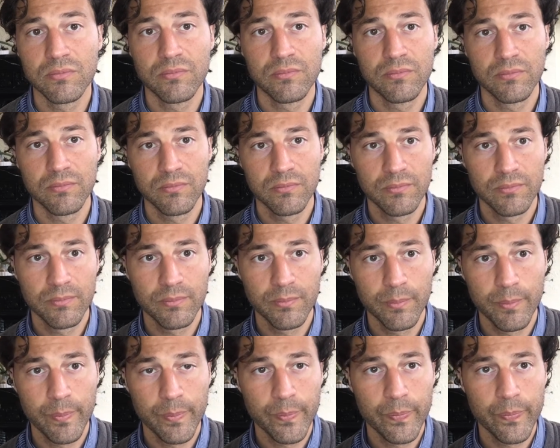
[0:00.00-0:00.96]

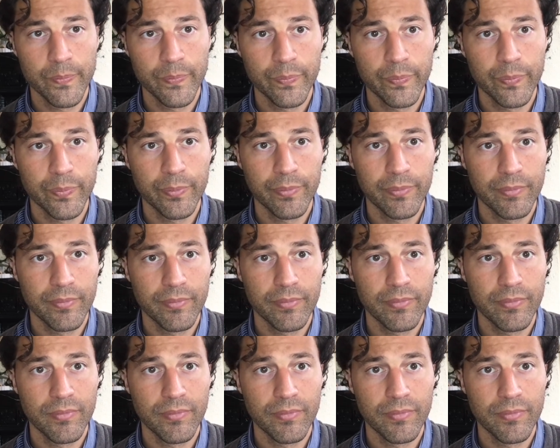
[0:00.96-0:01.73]
Nobody speaks.